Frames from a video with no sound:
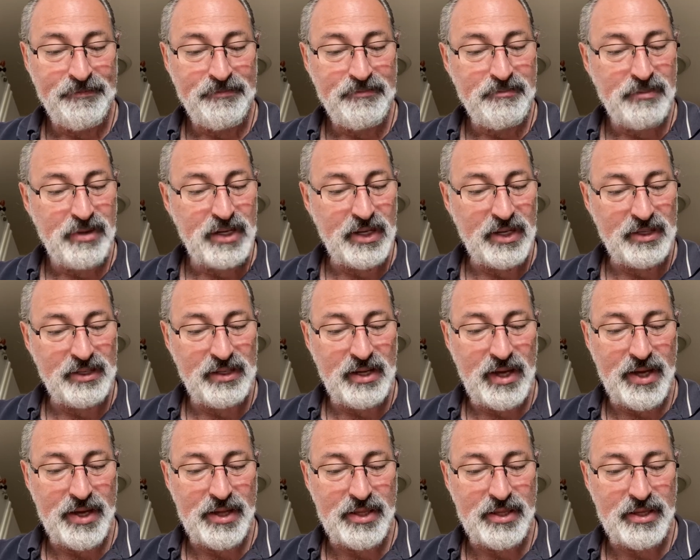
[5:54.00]
But at
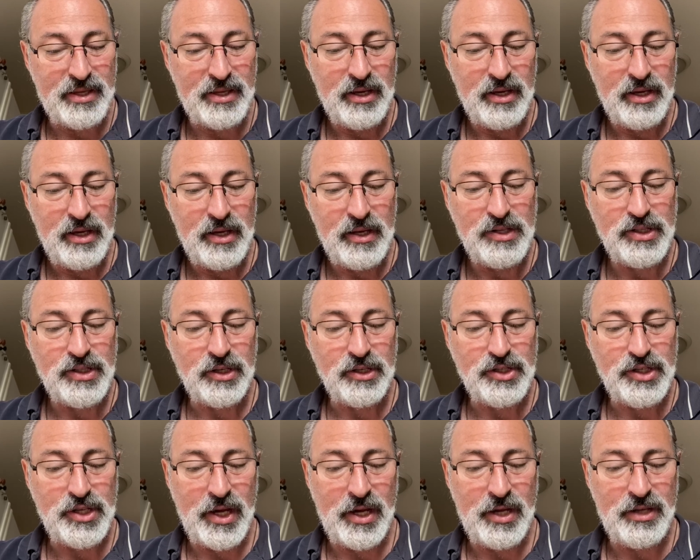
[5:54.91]
death he shall
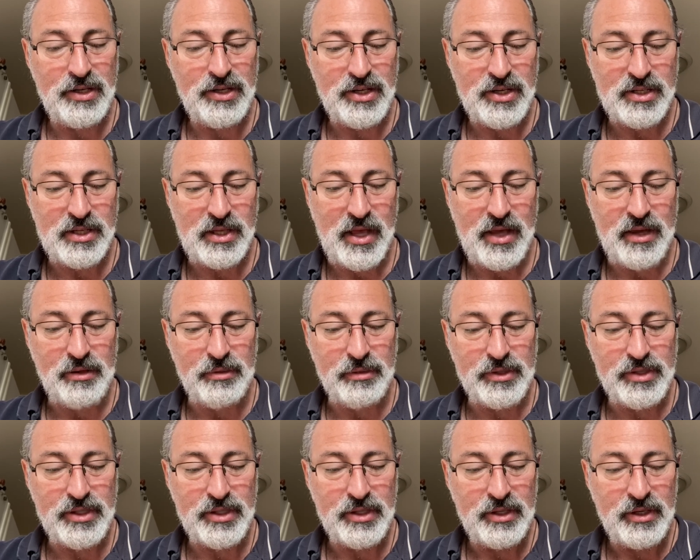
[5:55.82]
change his
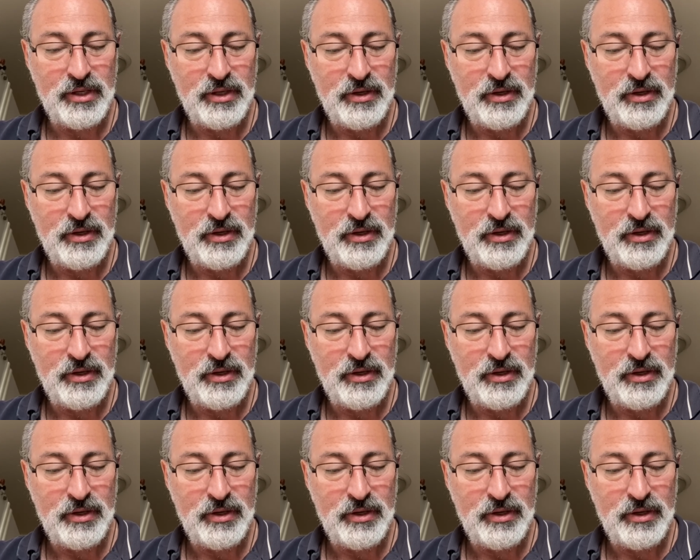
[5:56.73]
language.